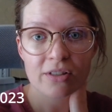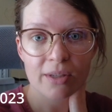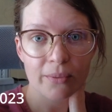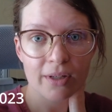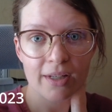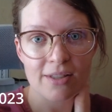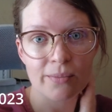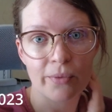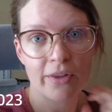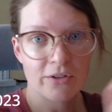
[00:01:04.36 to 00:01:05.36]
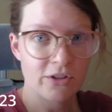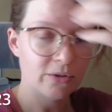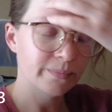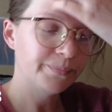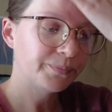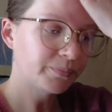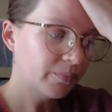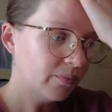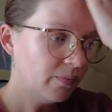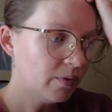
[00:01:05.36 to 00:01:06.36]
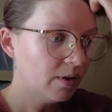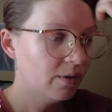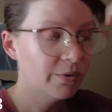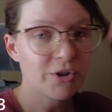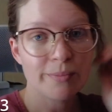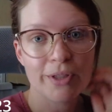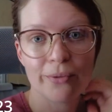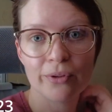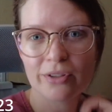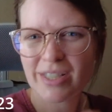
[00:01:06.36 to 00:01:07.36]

looks like we're gonna get some weather too, which will be cool.